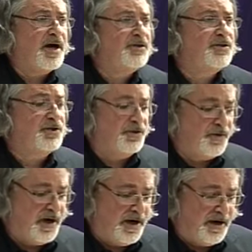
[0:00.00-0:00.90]
rush
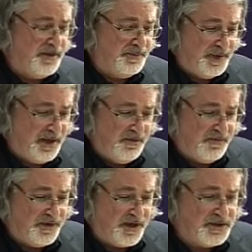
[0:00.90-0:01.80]
to our
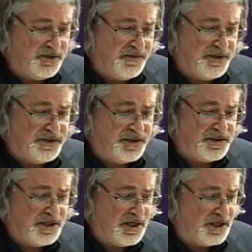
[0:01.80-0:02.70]
philosophers to
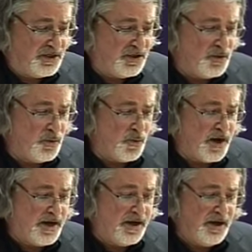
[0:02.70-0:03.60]
seek a new
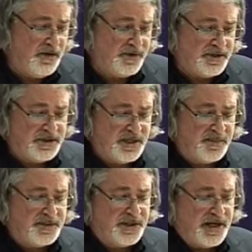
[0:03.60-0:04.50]
way of
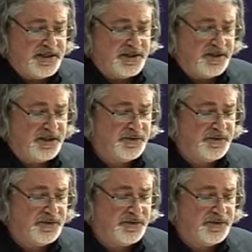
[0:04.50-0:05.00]
conceptualizing